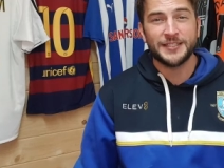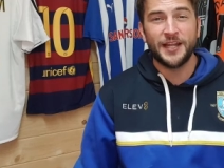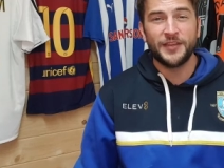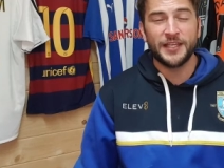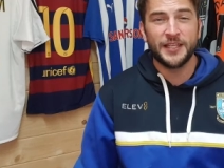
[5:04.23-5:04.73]
And
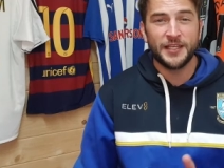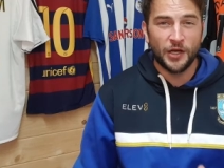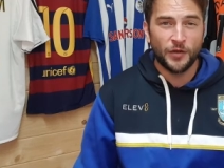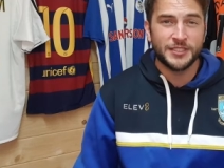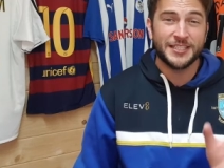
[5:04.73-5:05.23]
I think he can
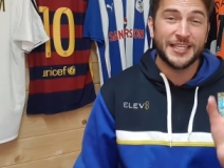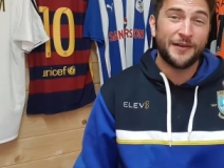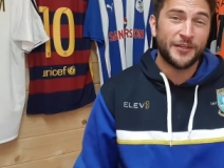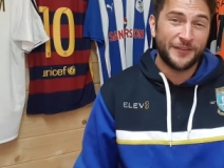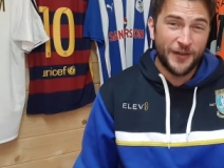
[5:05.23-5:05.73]
go on to
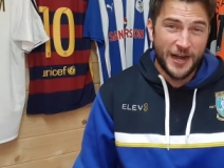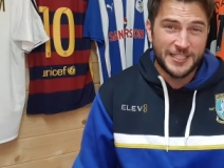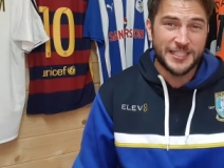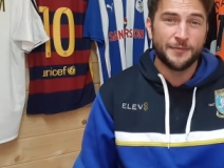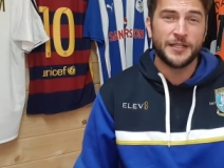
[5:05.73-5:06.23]
have a very
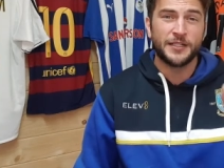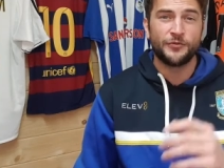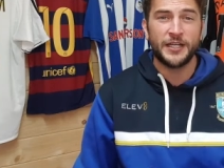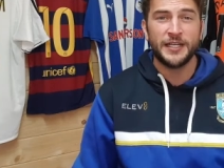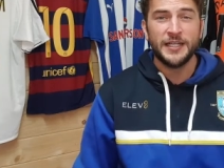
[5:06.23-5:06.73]
similar
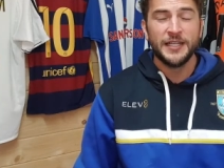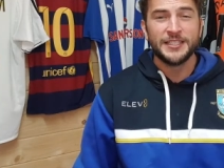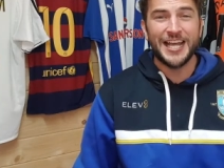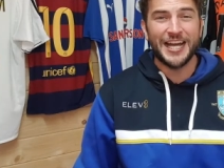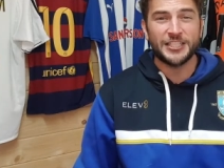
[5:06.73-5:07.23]
career
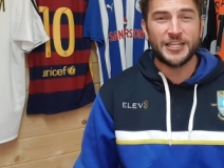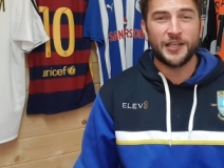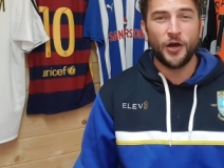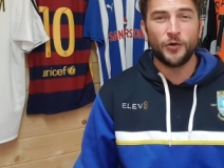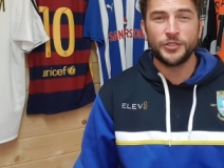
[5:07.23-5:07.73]
to Ashley
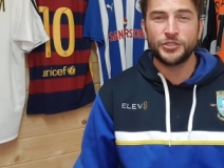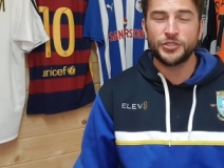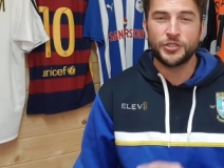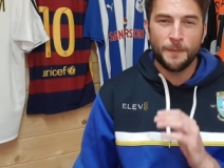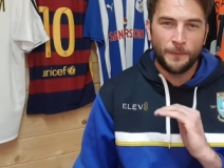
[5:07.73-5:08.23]
Cole and
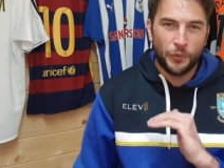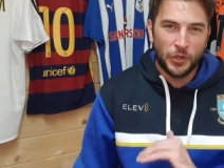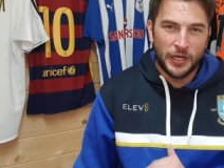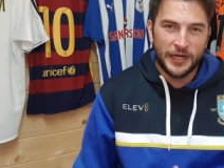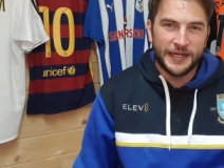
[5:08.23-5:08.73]
just
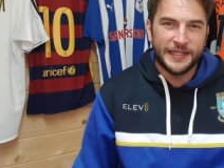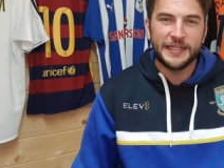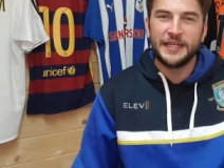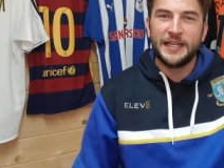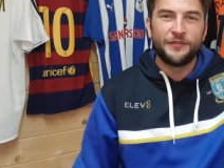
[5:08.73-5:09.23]

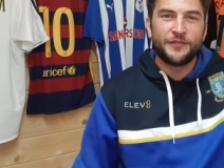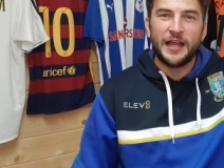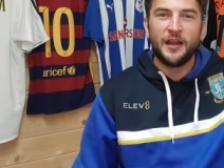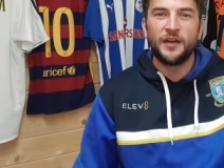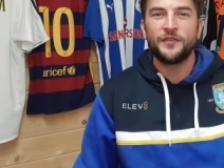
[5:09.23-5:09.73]
completely live
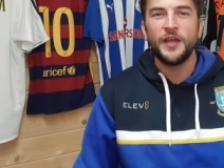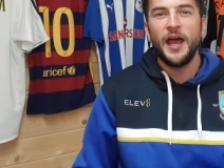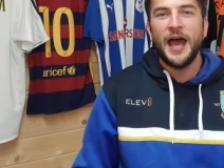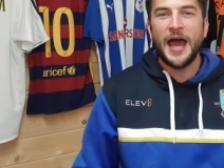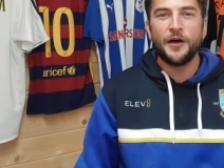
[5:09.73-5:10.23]
that life
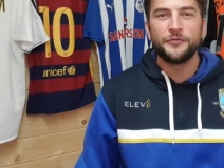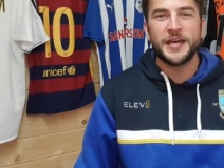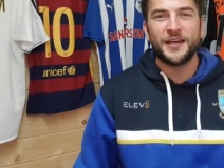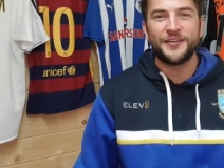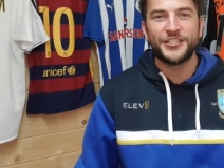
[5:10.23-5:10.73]
out
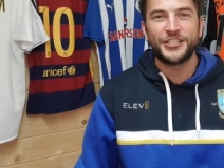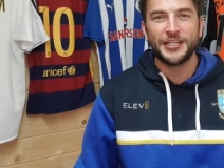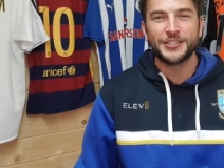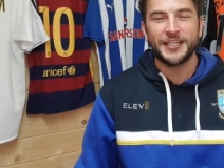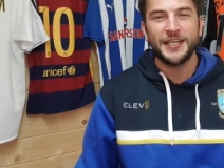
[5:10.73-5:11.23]
there in
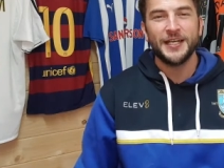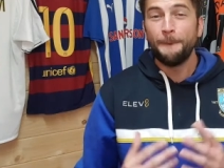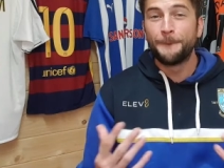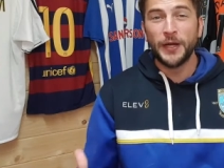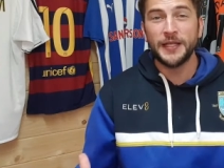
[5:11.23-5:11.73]
Chelsea.
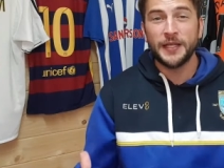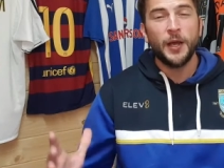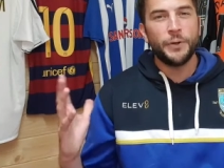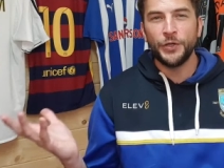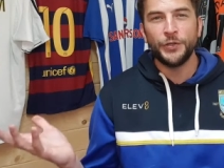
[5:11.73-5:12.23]
Brilliant,
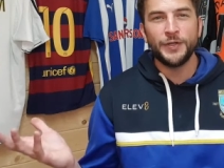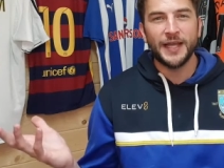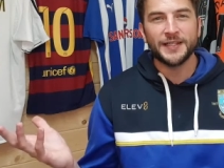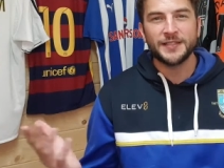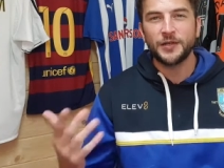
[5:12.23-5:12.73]
but who
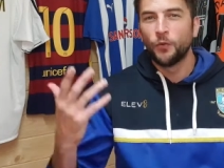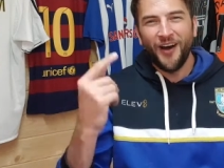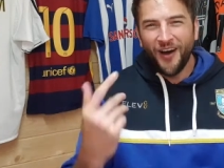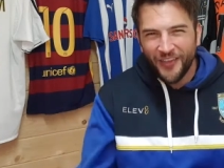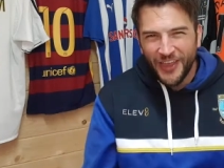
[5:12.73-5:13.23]
next?
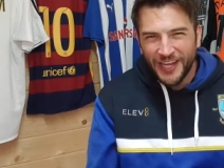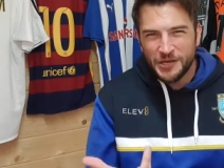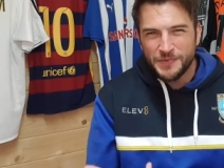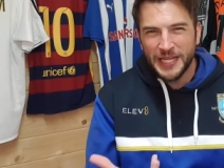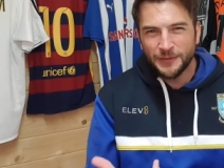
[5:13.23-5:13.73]
Are they going to
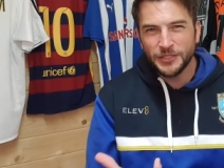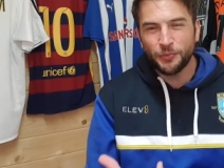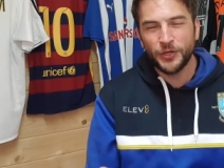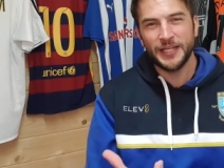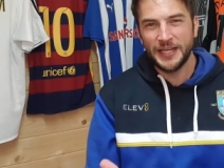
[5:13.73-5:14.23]
be able to
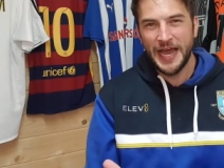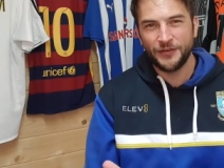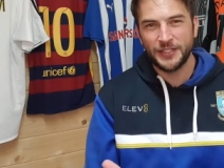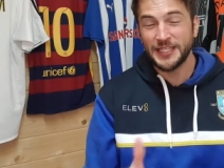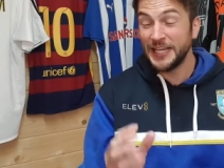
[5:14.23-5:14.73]
bring in
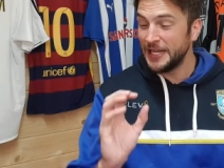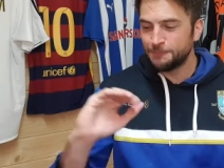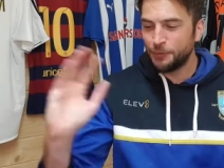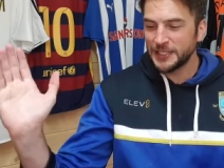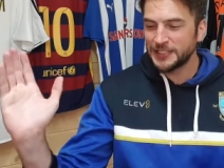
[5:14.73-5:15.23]
Havertz? It's
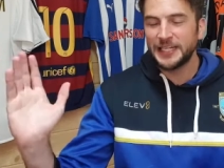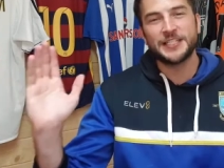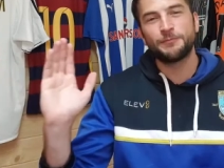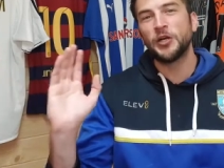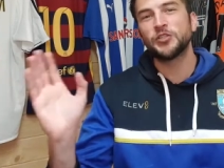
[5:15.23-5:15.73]
practically
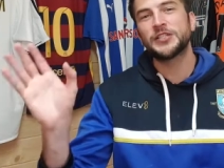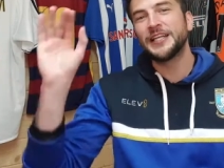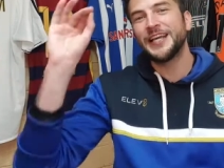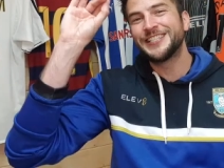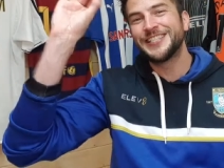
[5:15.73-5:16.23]

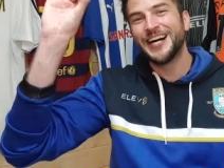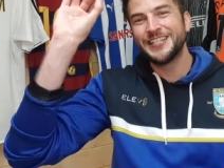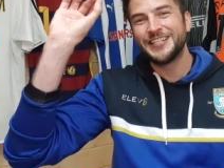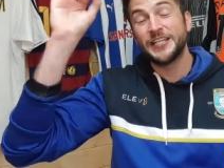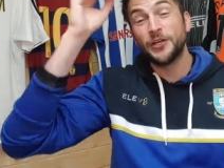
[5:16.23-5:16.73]
supposedly a
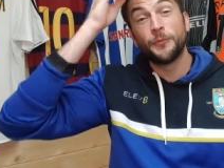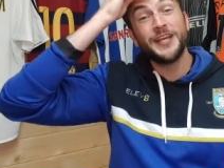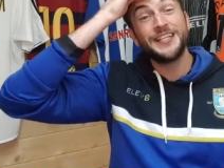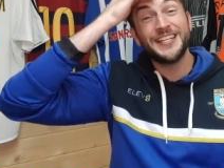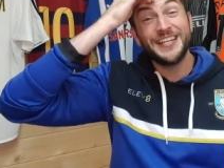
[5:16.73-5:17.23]
done deal, but
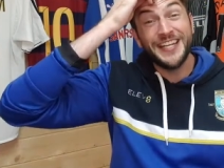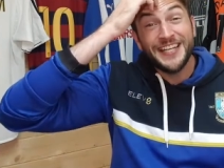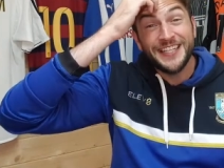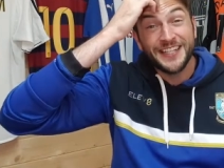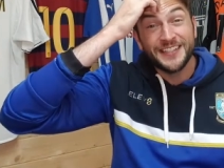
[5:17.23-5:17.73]
is it
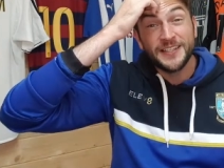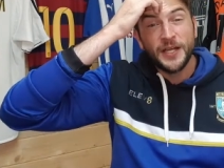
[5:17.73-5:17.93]
needed?